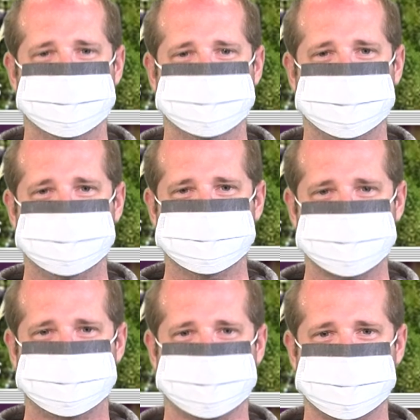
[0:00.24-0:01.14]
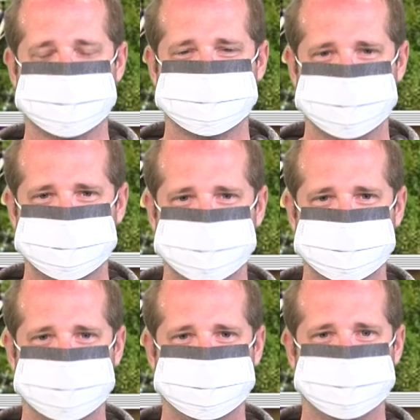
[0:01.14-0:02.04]
My name is Eric Otterson.
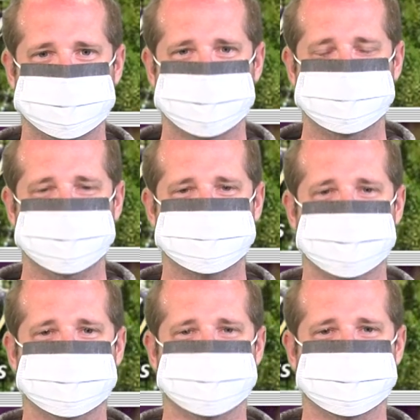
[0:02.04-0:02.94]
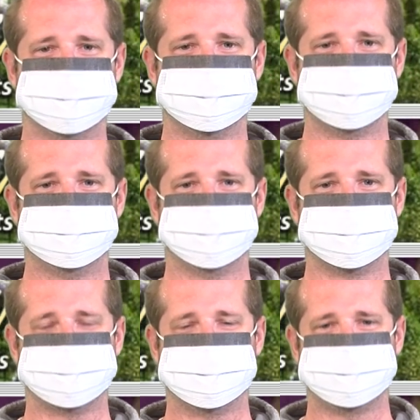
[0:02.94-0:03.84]
I'm the chairman of the
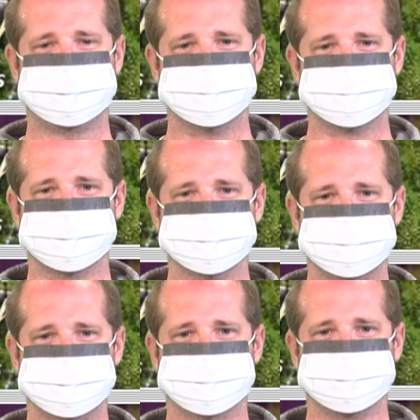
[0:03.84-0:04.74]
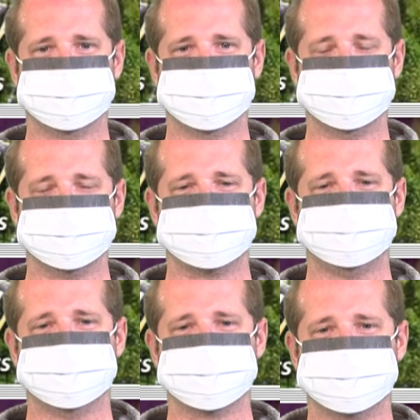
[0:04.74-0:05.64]
Board of Health as well as the local emergency
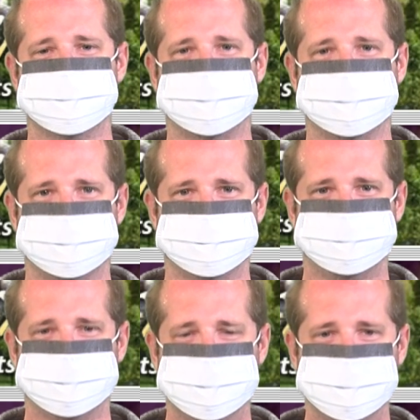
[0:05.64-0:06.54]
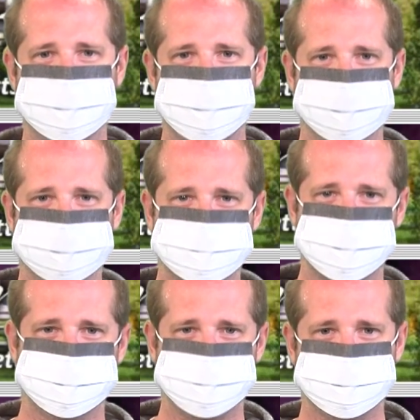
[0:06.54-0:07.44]
management director. I wanted to
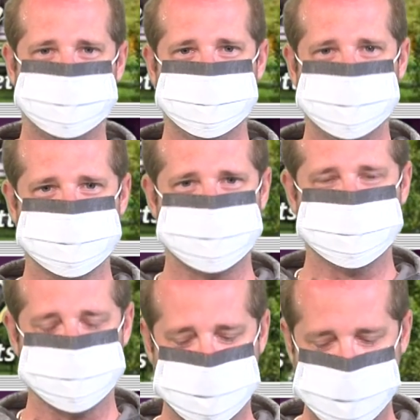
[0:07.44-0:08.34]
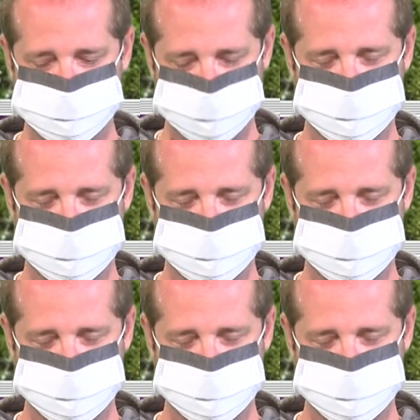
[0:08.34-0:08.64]
share with you a few minutes of your time